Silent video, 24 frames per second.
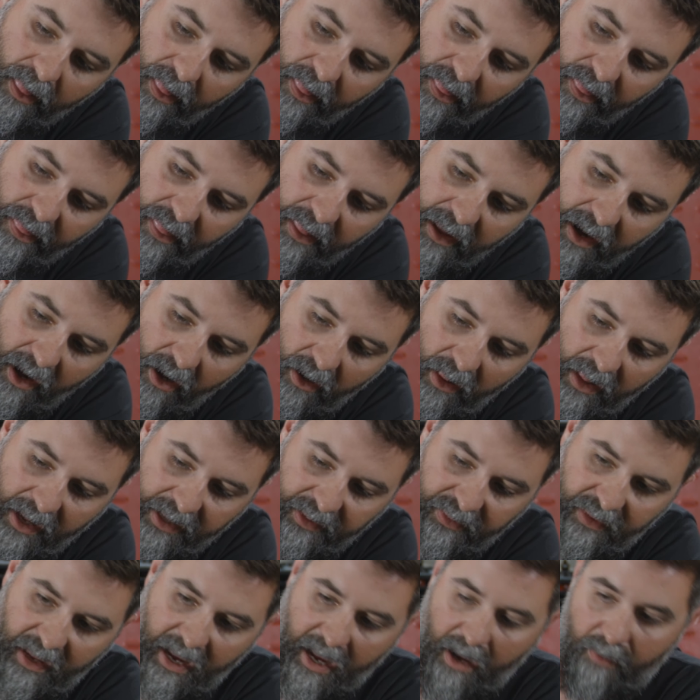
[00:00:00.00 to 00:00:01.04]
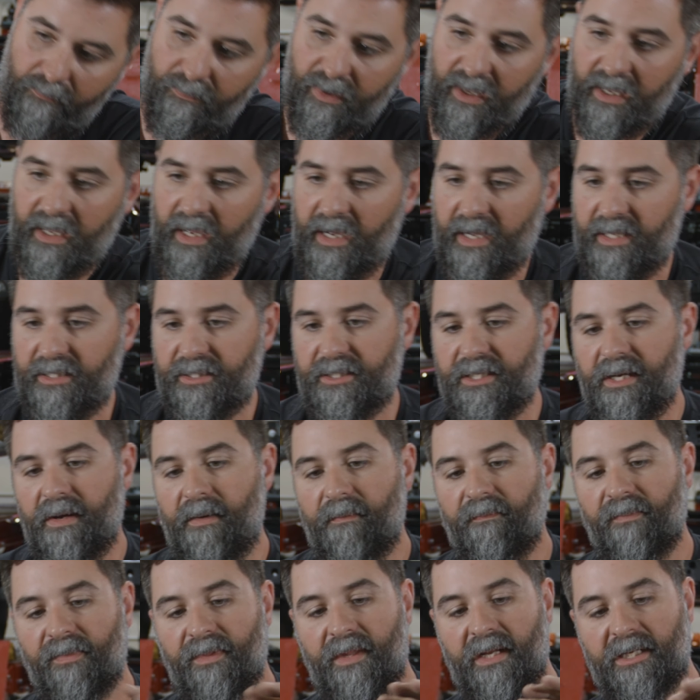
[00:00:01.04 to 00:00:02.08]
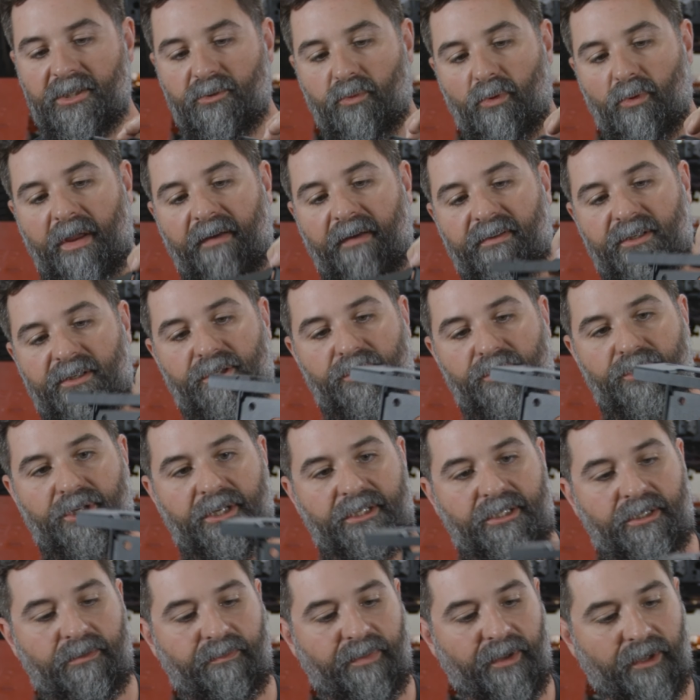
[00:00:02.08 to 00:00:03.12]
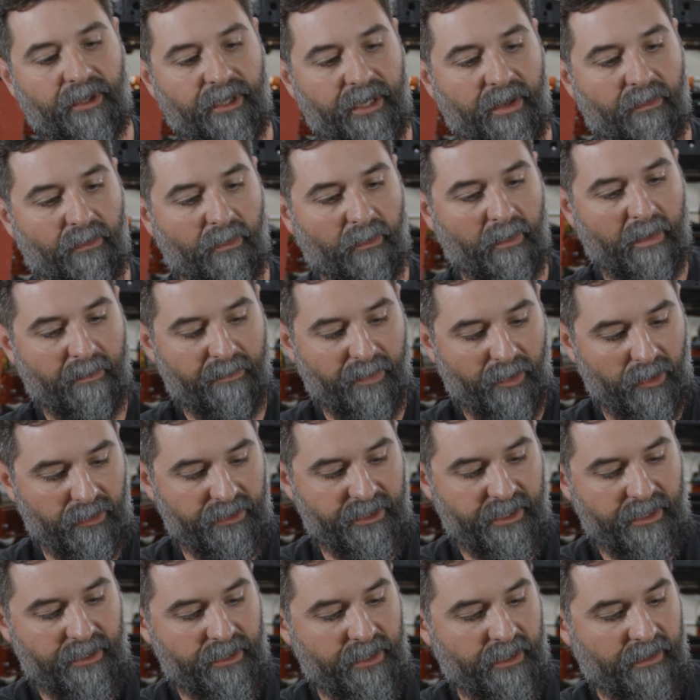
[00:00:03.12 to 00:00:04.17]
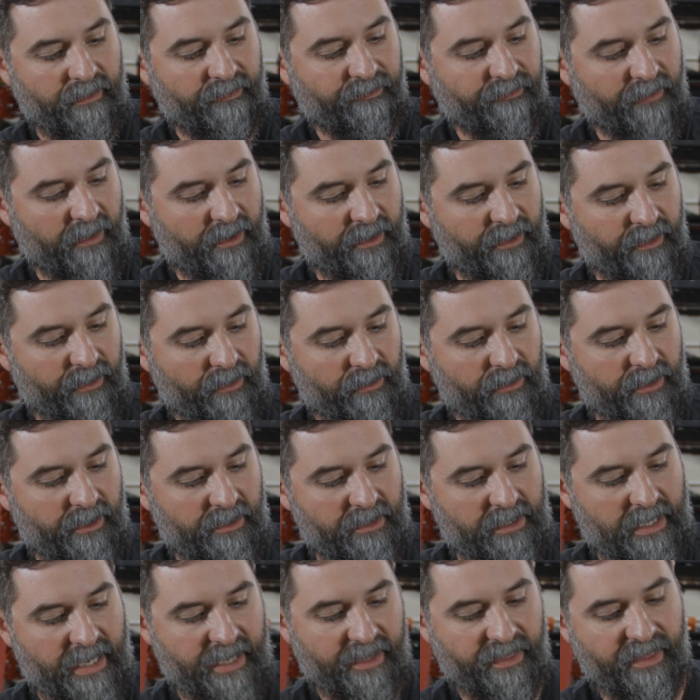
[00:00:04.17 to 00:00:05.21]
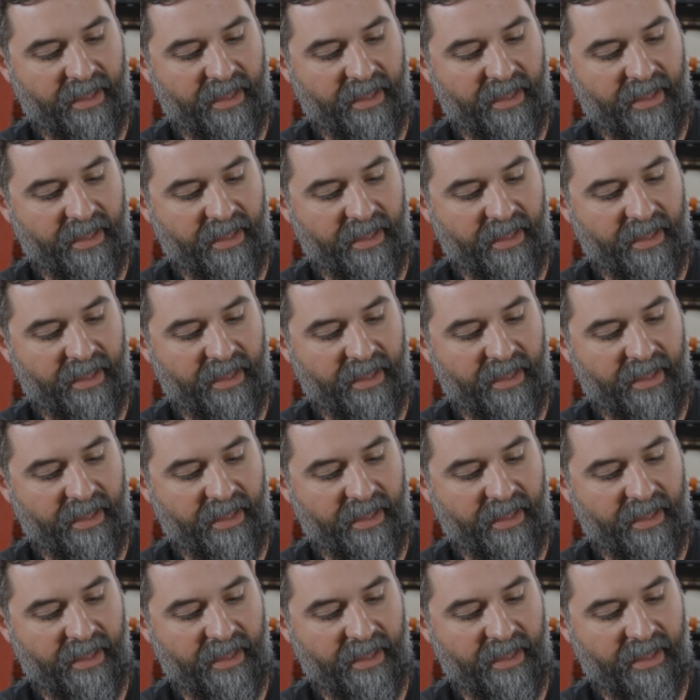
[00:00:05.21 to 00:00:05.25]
there like that, because this will give us adjustability. When we bolt it to the front of the grill like